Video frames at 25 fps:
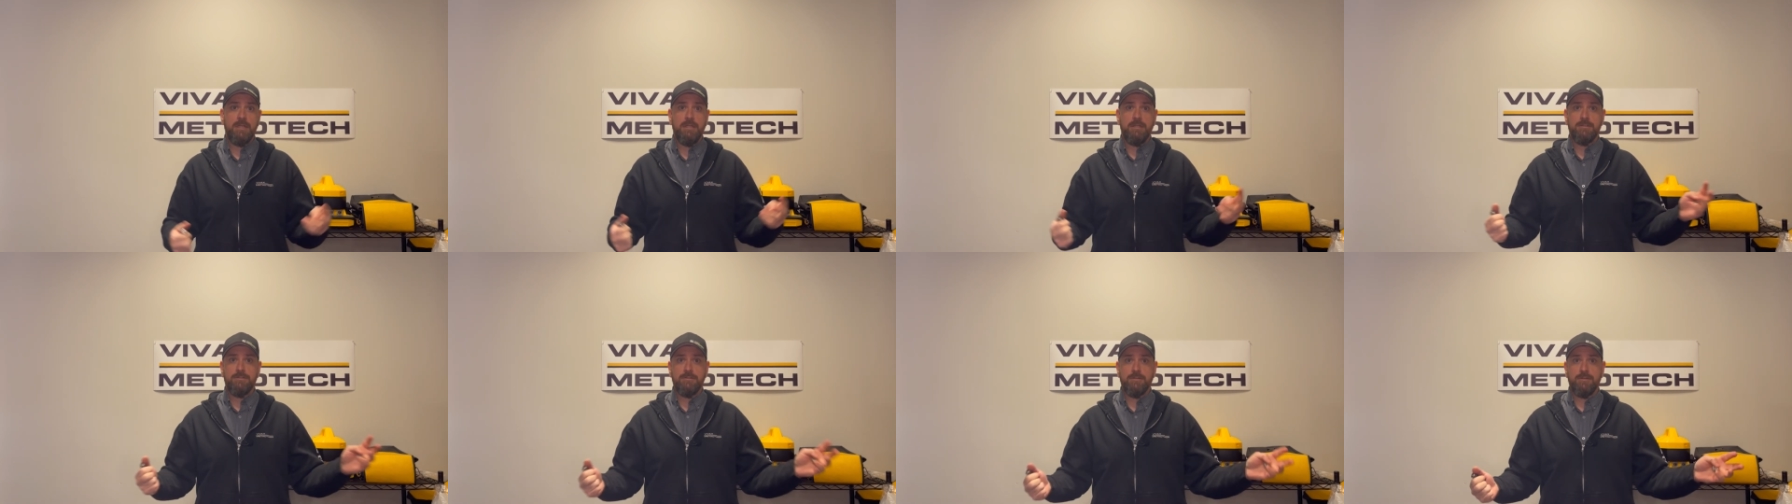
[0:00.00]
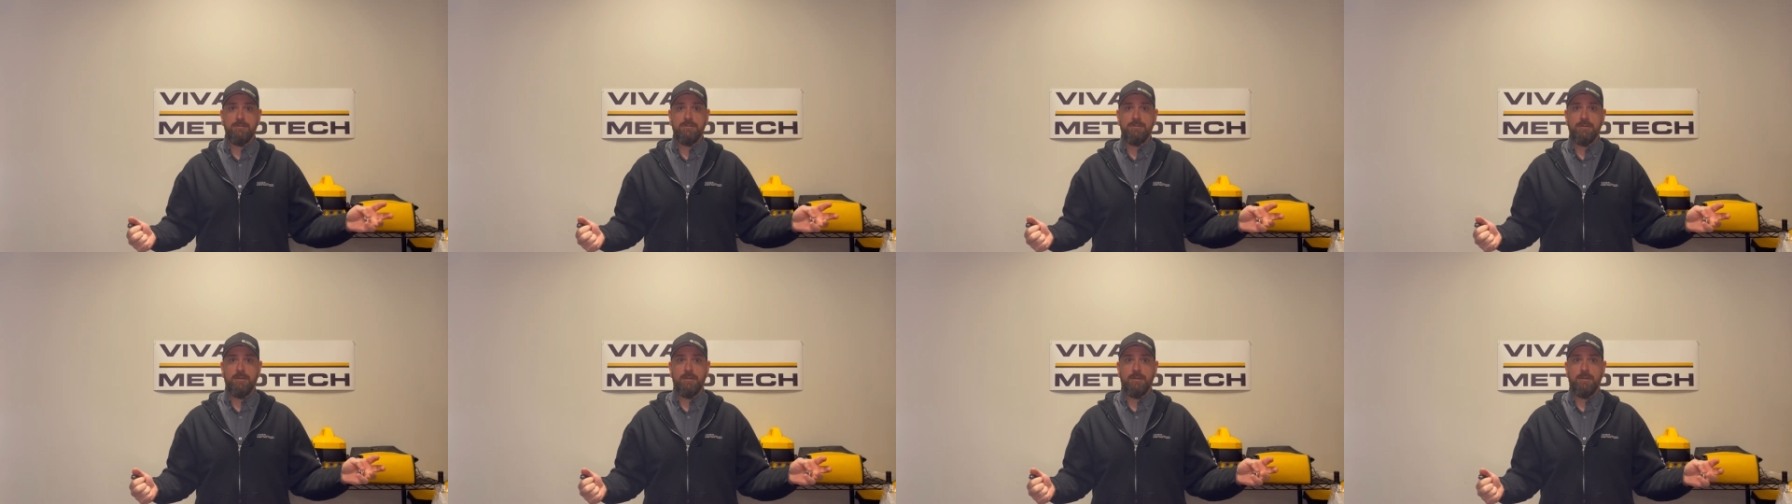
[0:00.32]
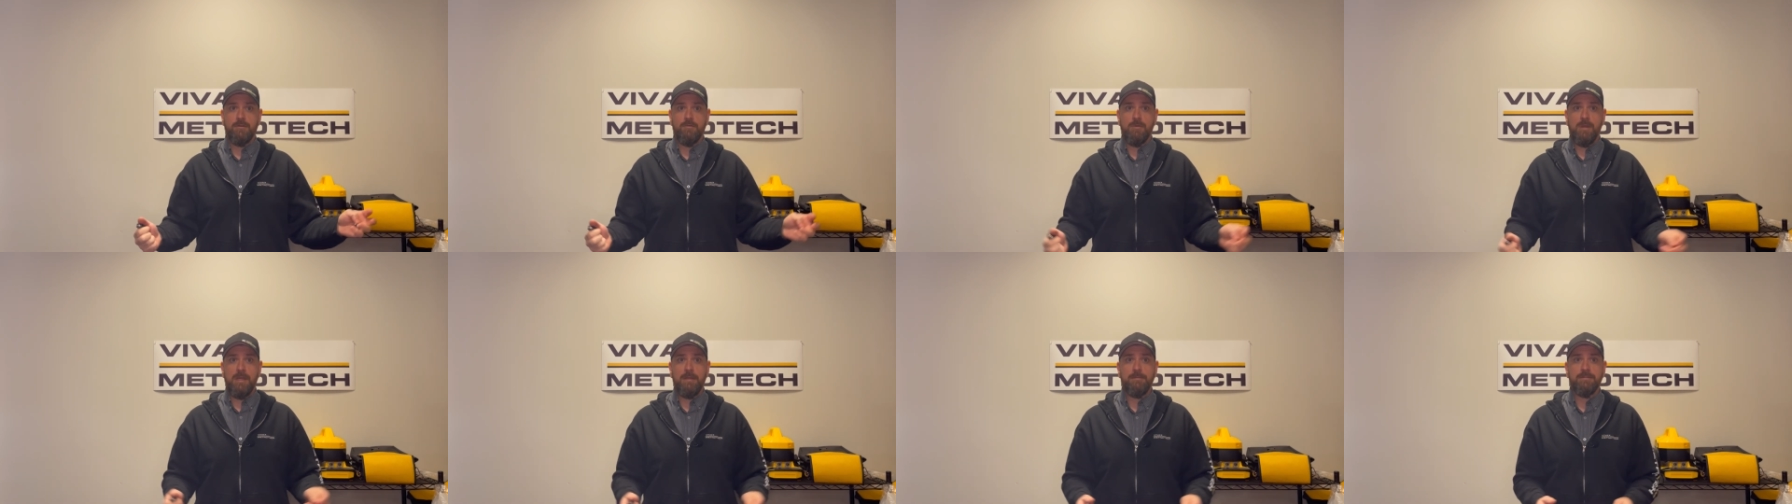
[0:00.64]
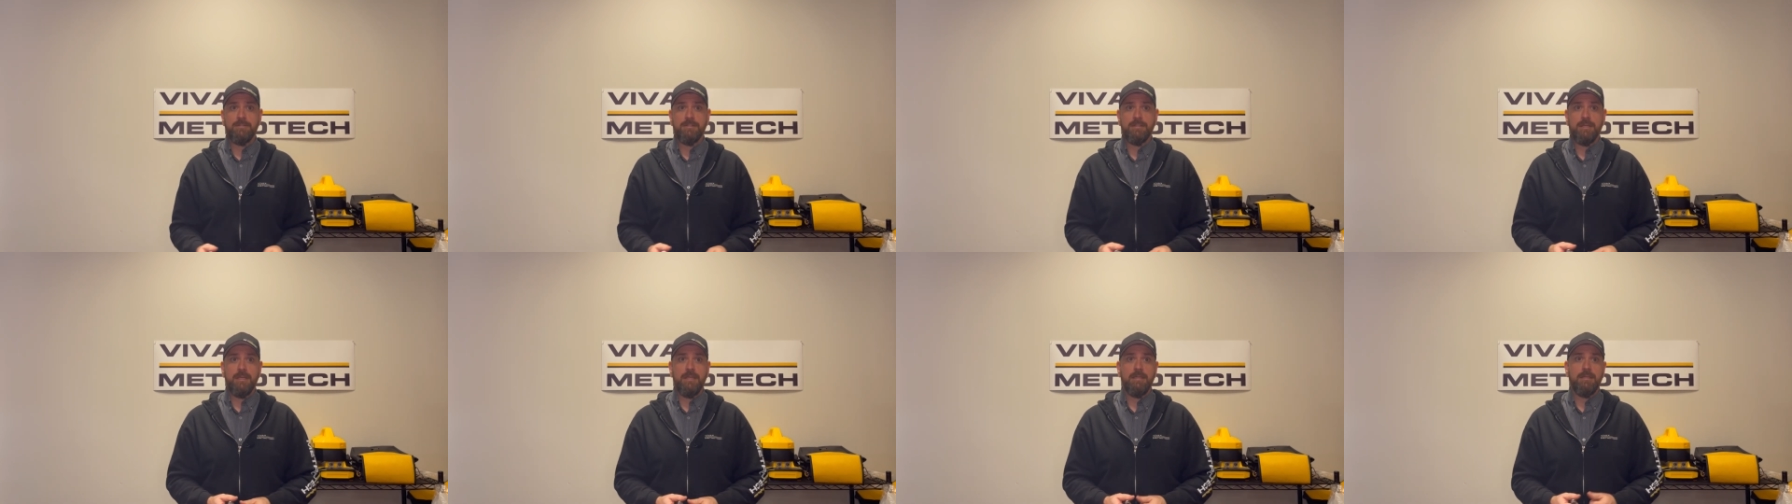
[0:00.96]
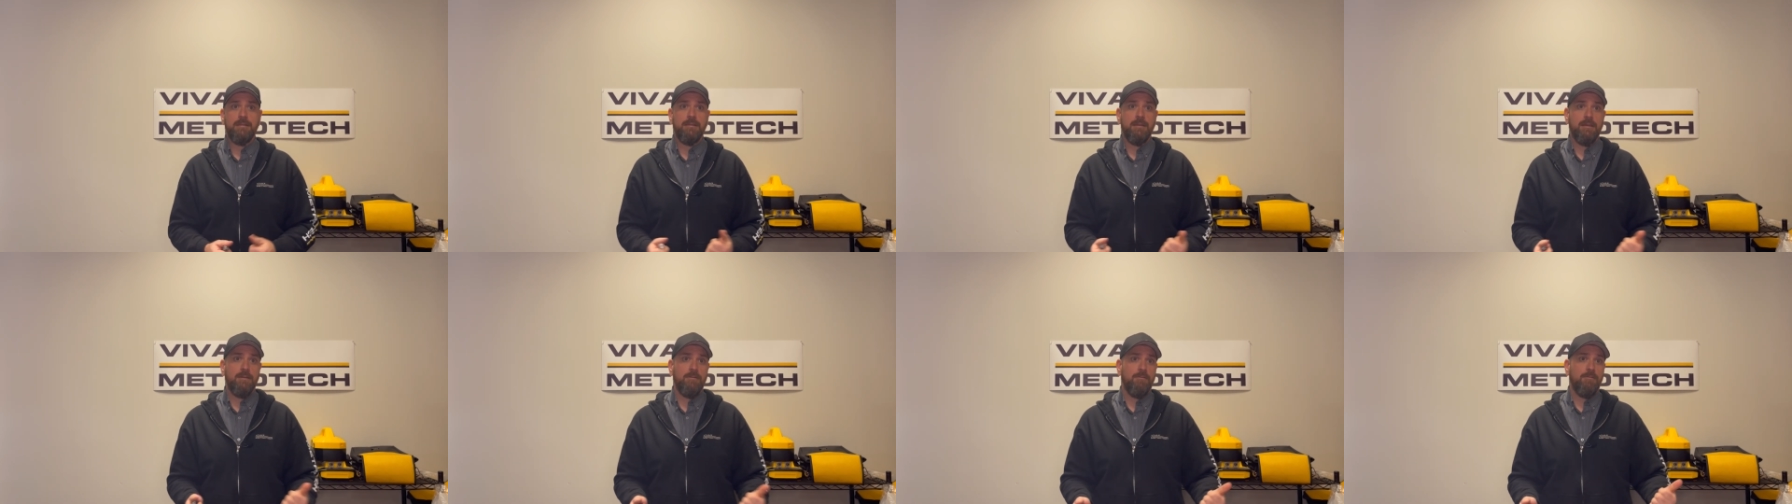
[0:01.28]
Search on our
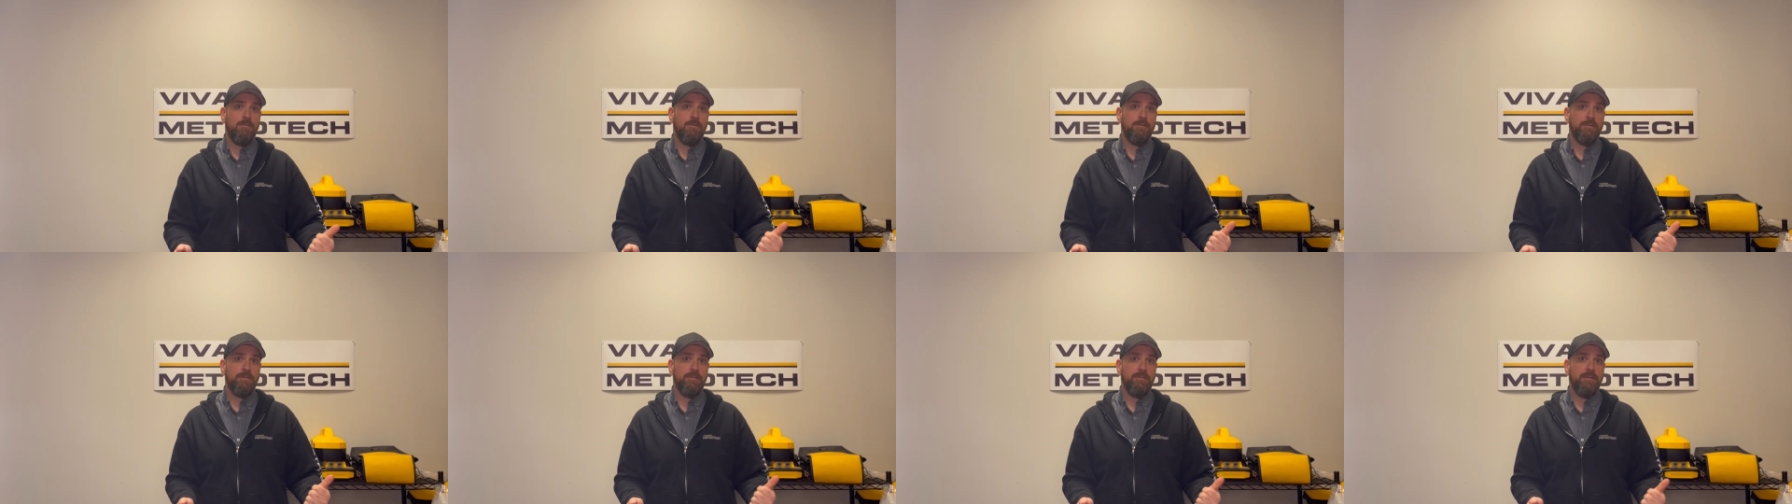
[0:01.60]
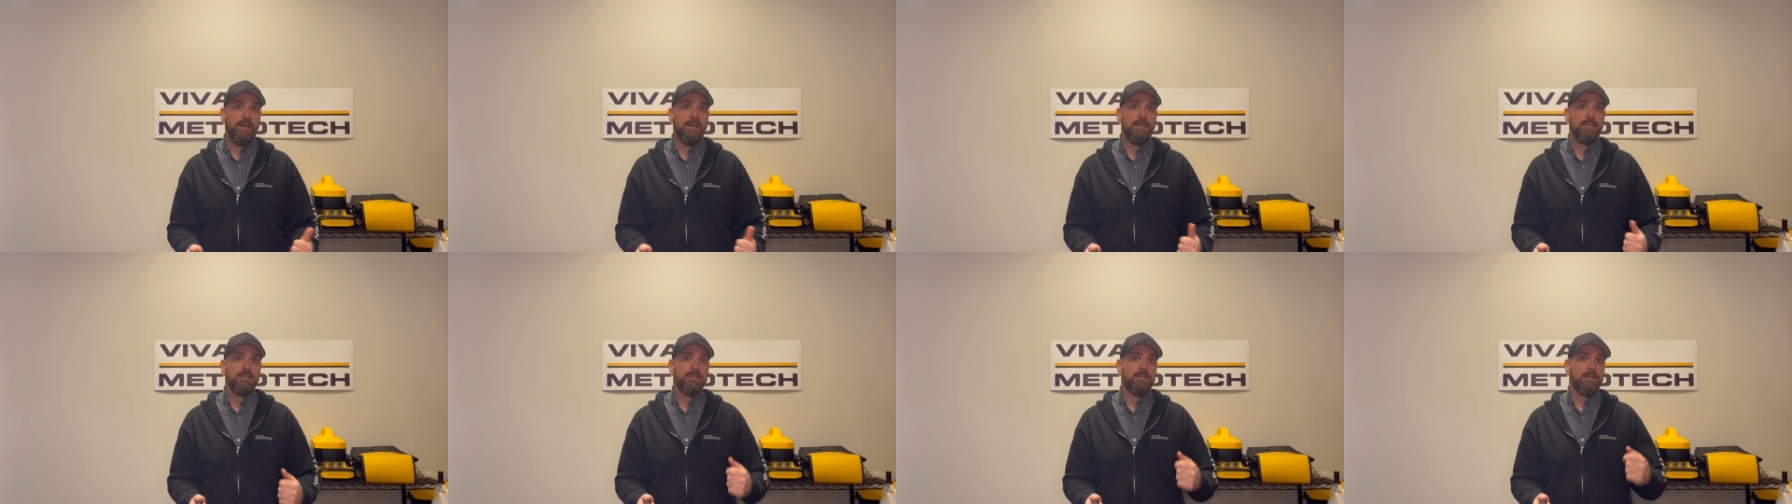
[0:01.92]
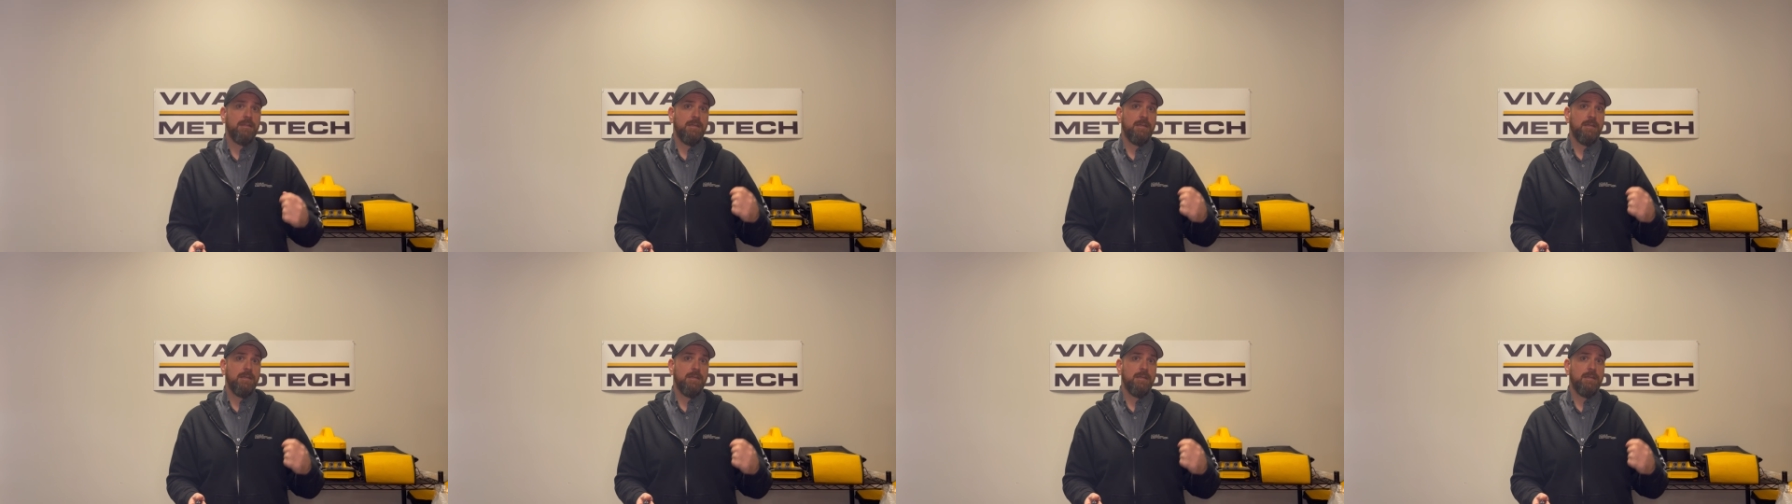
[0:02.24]
website, get a hold of us,